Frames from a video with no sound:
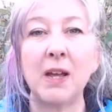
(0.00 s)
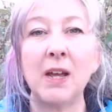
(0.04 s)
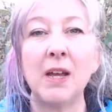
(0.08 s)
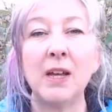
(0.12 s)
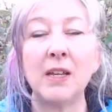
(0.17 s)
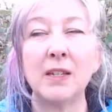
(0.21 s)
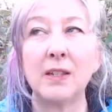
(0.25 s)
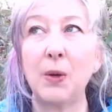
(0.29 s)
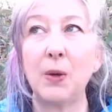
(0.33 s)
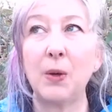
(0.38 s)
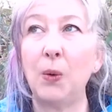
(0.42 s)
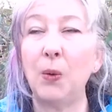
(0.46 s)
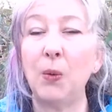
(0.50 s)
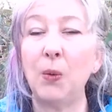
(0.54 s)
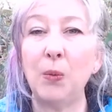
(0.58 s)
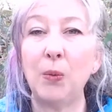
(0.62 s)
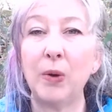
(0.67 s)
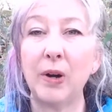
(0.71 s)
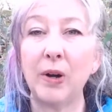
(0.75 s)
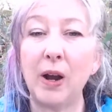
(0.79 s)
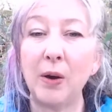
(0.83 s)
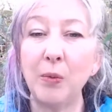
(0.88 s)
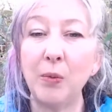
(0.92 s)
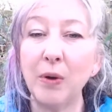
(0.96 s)
So, what
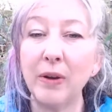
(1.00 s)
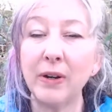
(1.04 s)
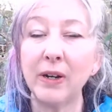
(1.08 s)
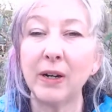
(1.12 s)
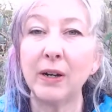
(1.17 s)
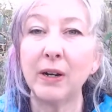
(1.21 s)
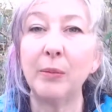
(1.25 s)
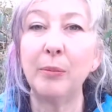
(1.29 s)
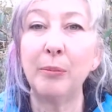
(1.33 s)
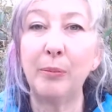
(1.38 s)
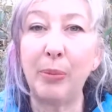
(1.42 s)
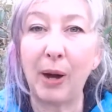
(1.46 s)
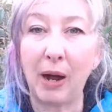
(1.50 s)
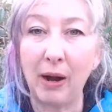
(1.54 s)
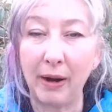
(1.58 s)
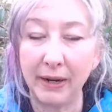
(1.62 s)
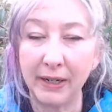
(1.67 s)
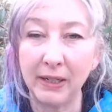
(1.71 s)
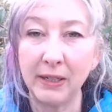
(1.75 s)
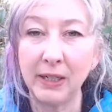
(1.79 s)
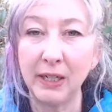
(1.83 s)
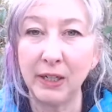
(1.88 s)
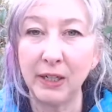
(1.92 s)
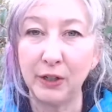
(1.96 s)
I want to
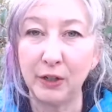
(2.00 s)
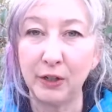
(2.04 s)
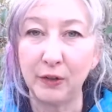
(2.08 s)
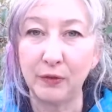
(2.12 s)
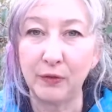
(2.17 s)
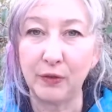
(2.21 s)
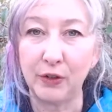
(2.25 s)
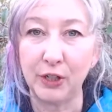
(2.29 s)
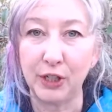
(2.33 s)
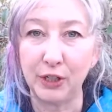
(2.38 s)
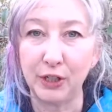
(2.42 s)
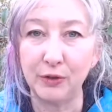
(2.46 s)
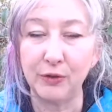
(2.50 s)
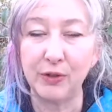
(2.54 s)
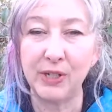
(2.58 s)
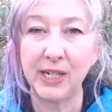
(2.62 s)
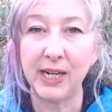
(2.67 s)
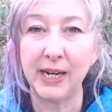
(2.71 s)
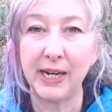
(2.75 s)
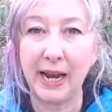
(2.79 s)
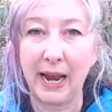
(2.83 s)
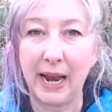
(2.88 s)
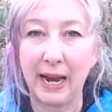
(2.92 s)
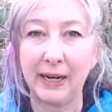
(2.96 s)
combine here for you
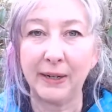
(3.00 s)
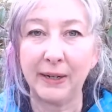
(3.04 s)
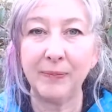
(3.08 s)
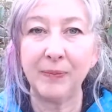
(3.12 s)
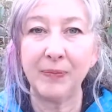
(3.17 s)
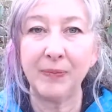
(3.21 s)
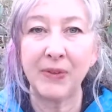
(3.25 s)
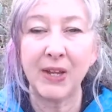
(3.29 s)
today,